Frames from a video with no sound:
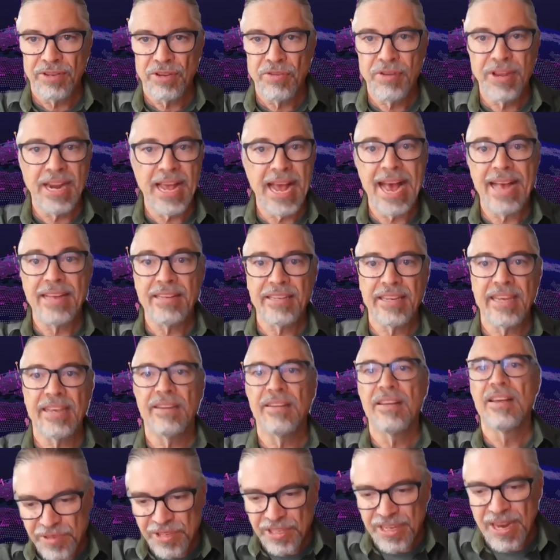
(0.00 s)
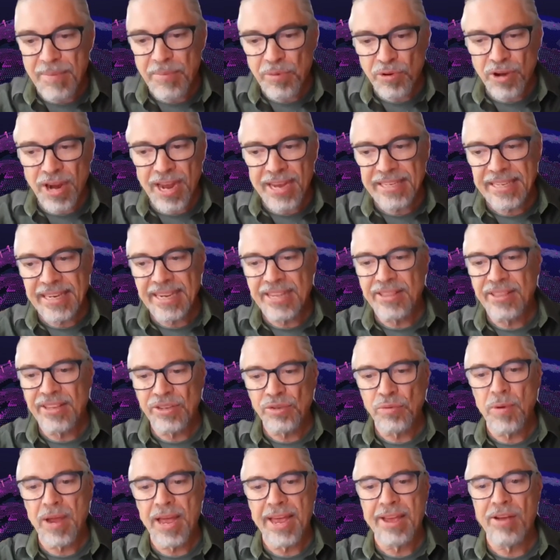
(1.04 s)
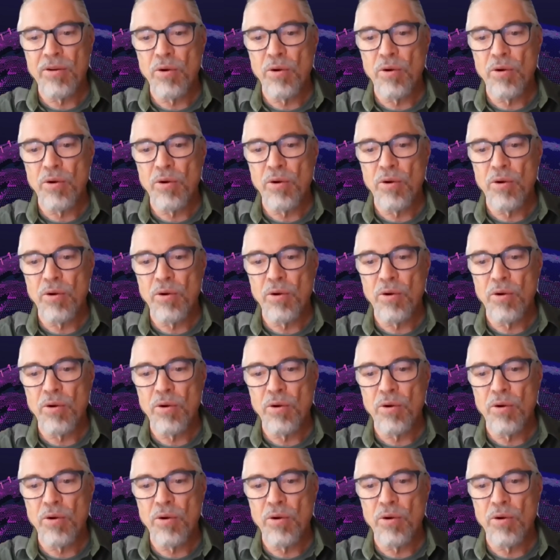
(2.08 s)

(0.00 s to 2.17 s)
You can ask it, summarize it in this way,